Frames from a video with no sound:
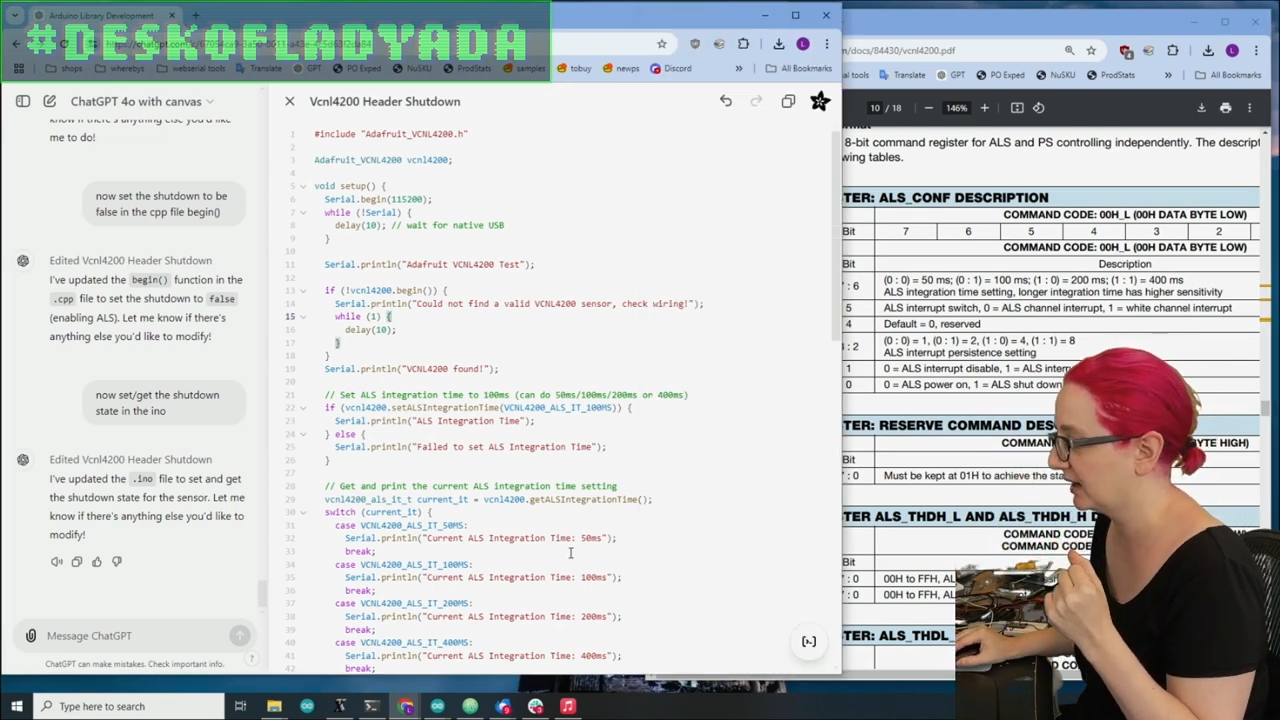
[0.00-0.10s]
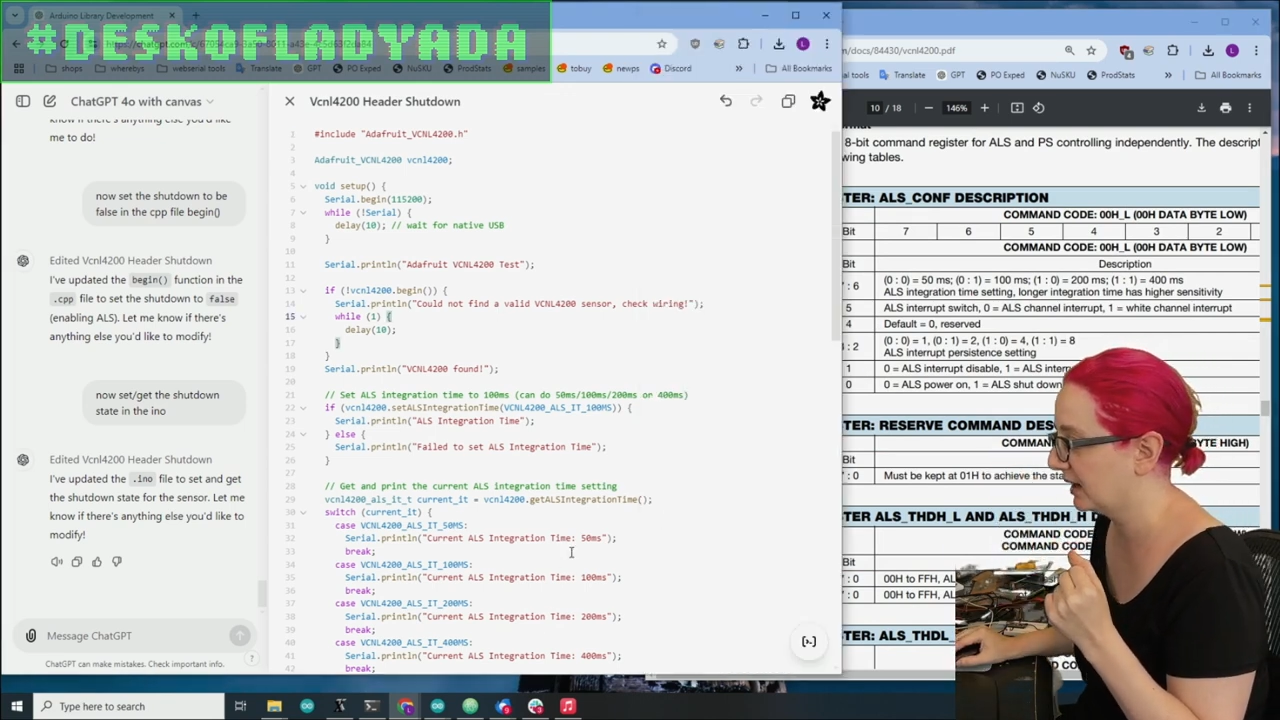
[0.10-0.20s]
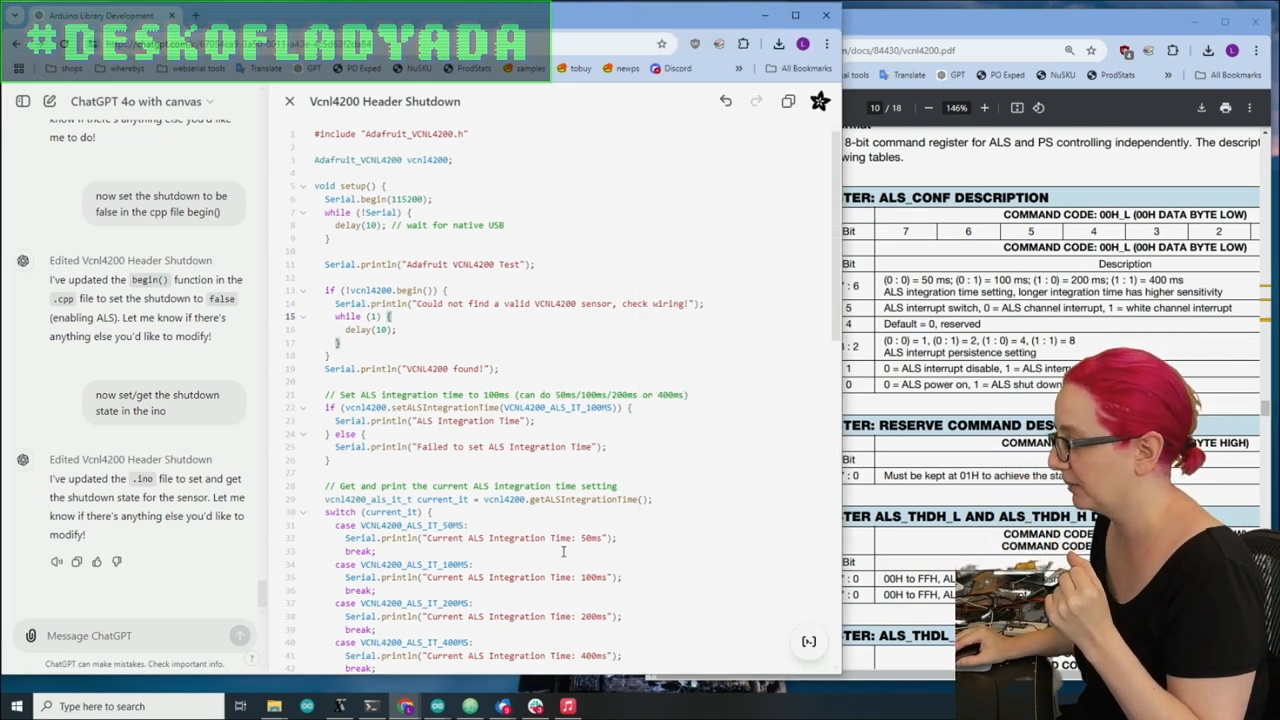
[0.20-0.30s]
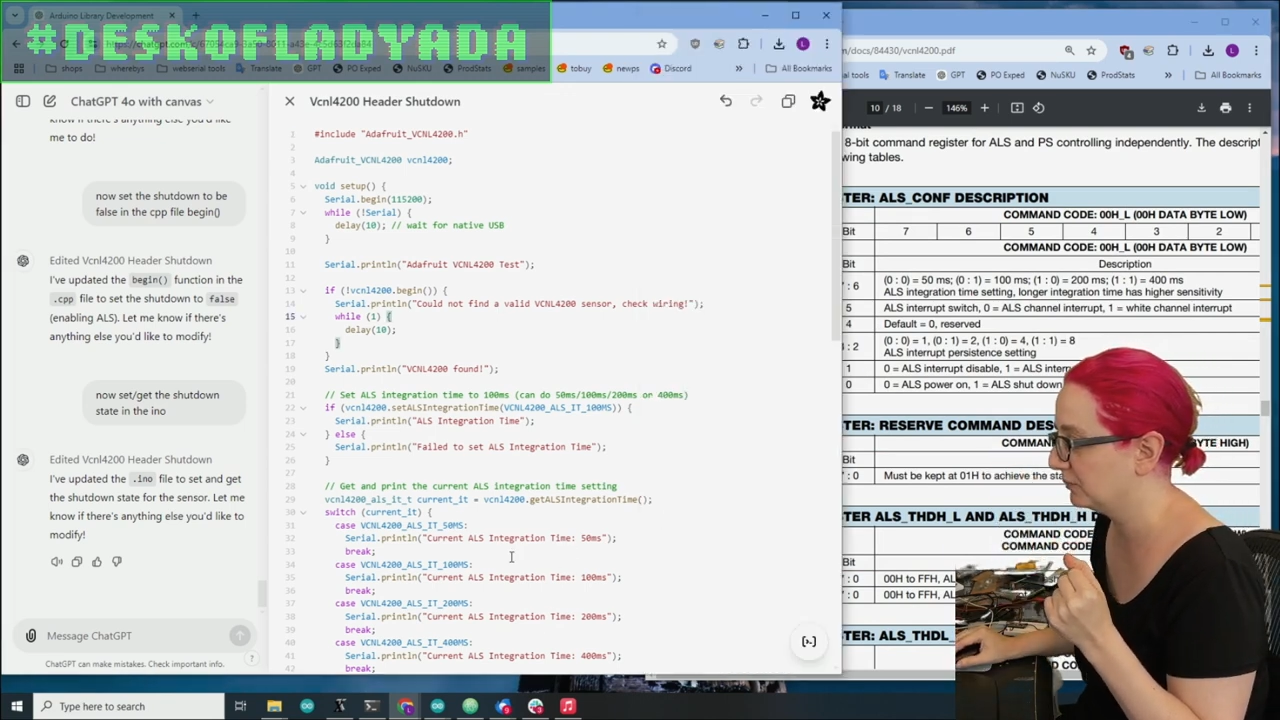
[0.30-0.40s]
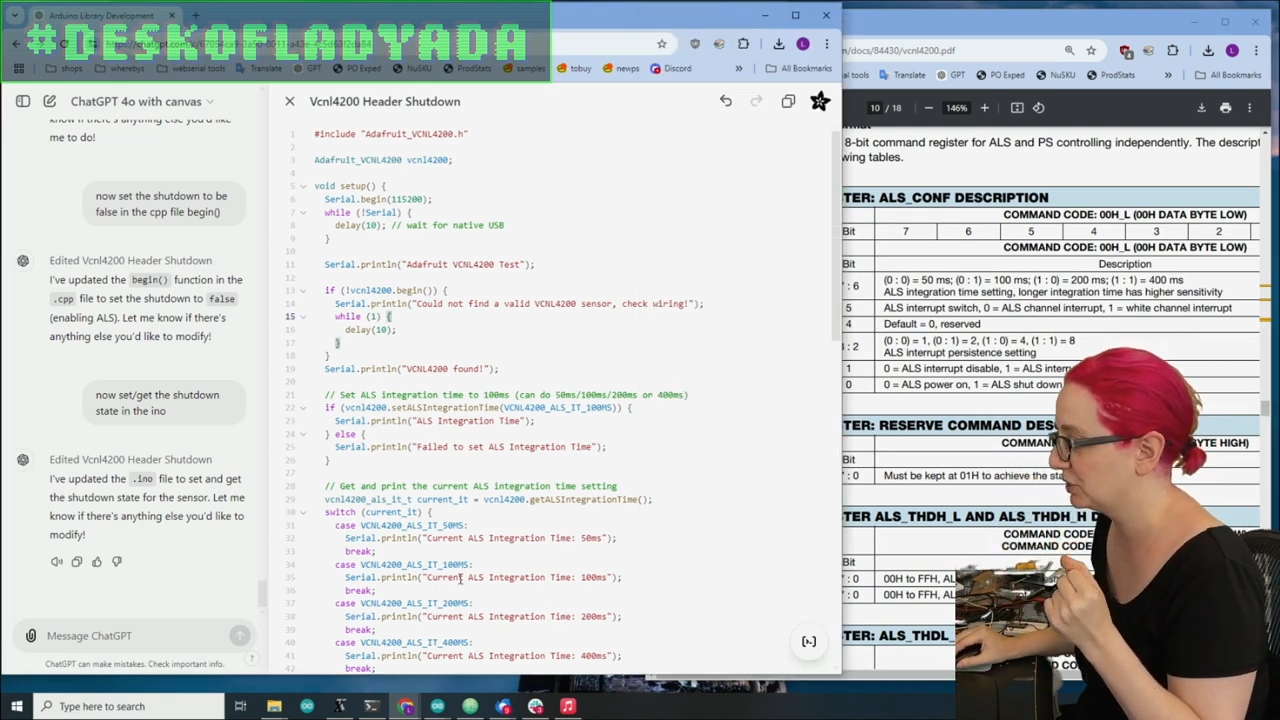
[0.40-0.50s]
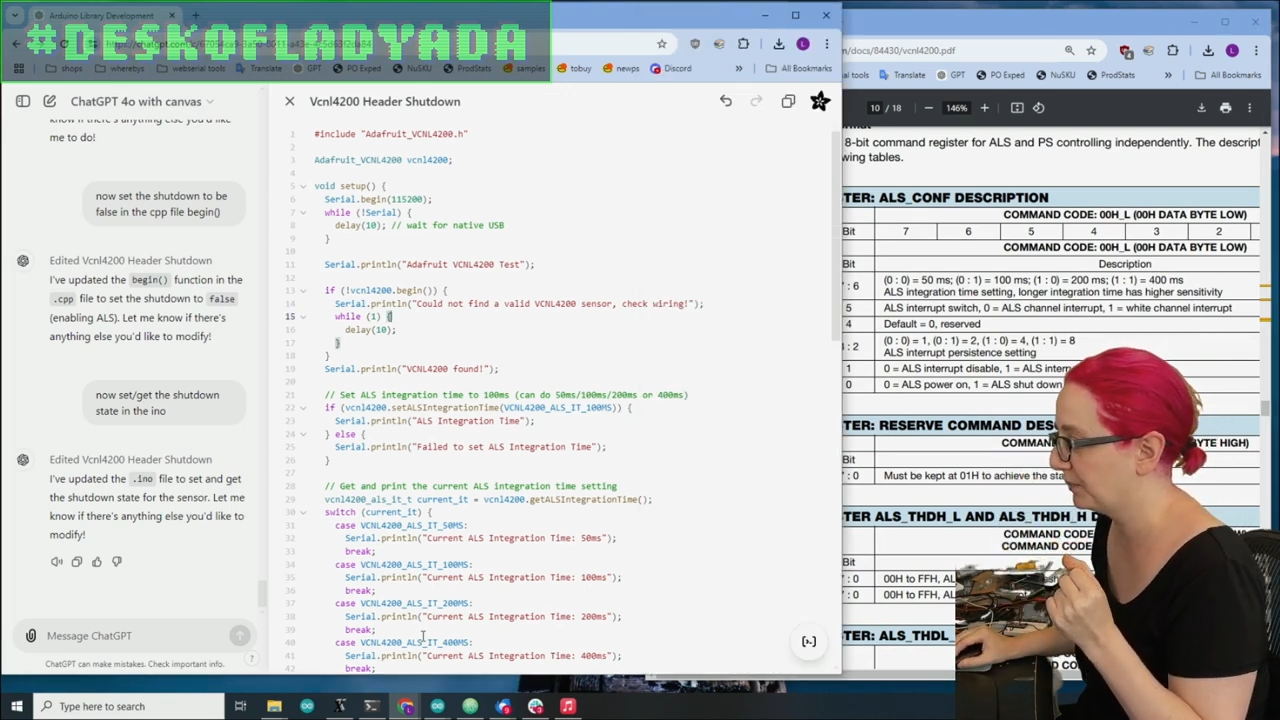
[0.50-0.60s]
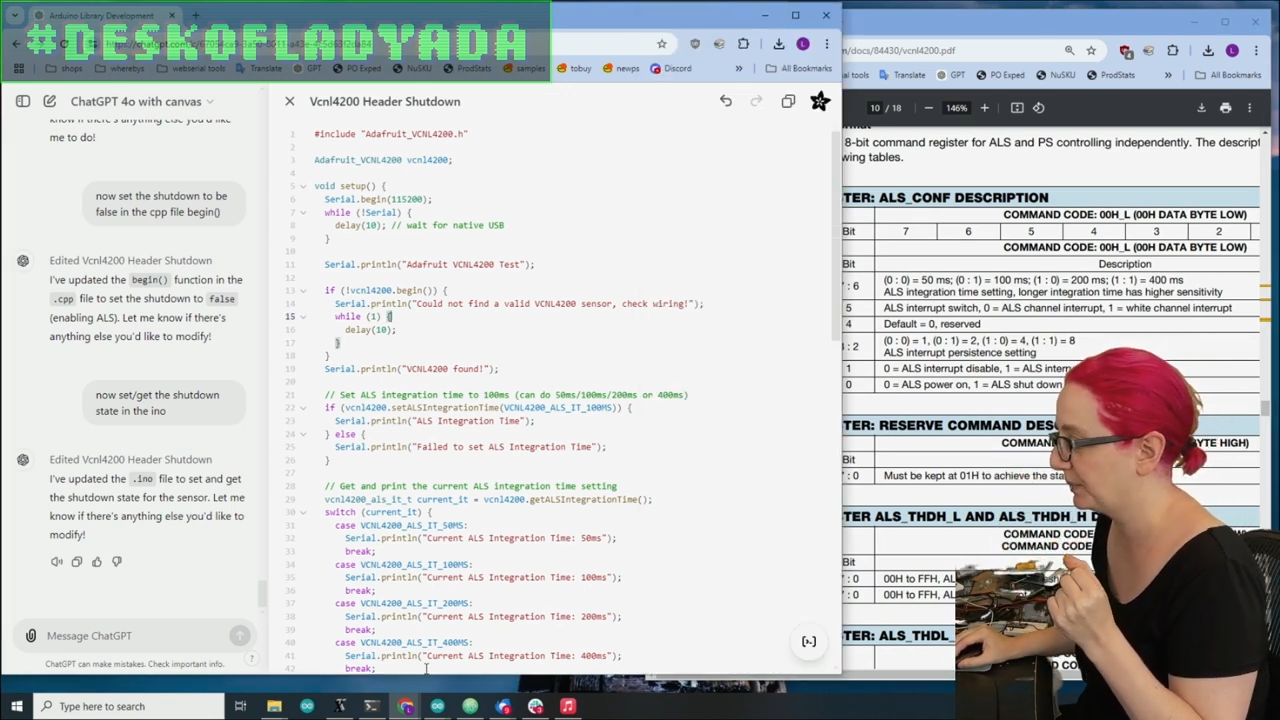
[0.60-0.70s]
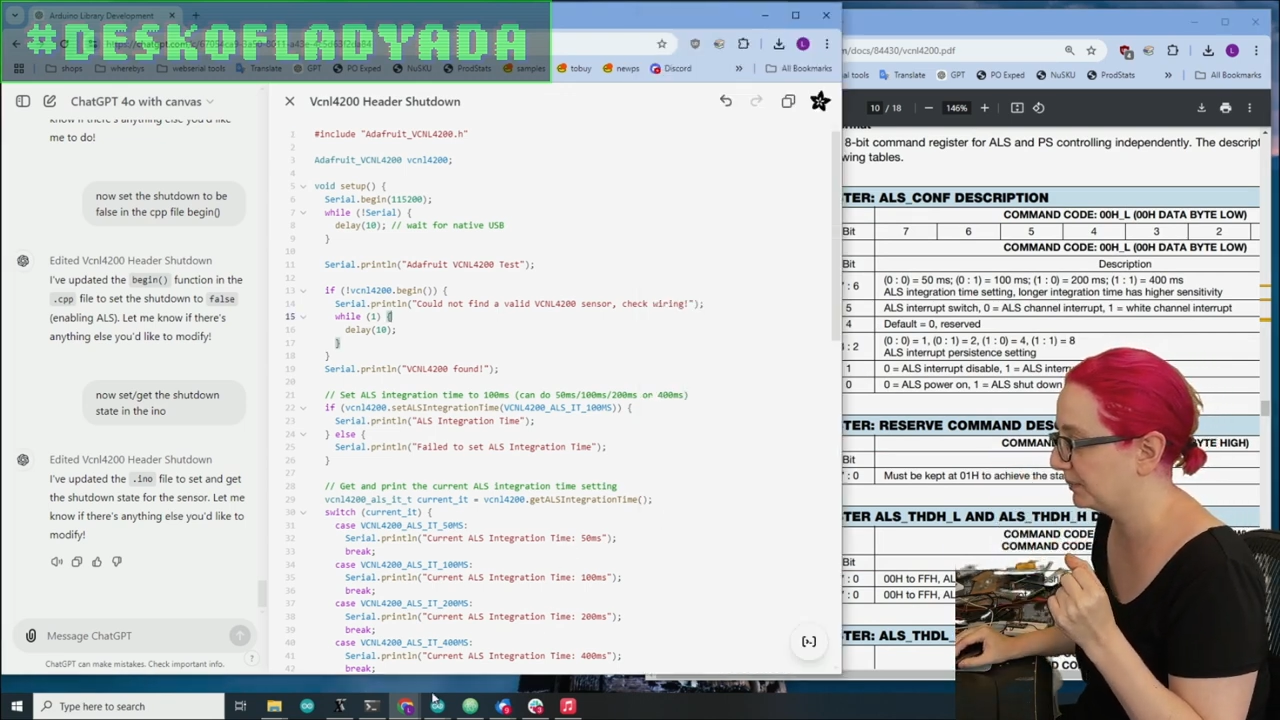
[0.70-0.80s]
I'm jumping